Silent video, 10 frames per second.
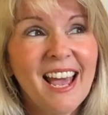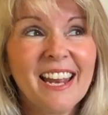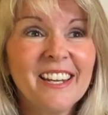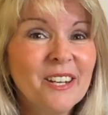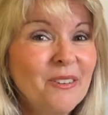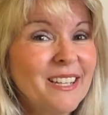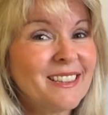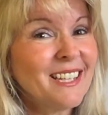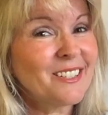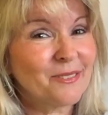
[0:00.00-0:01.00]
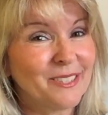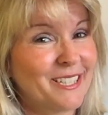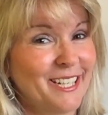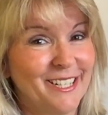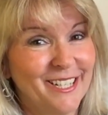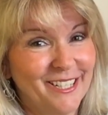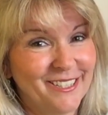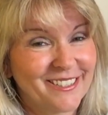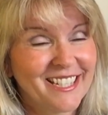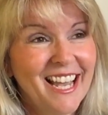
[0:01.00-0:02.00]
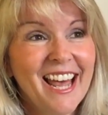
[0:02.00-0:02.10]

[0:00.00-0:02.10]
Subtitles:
And you know what? That's really good news.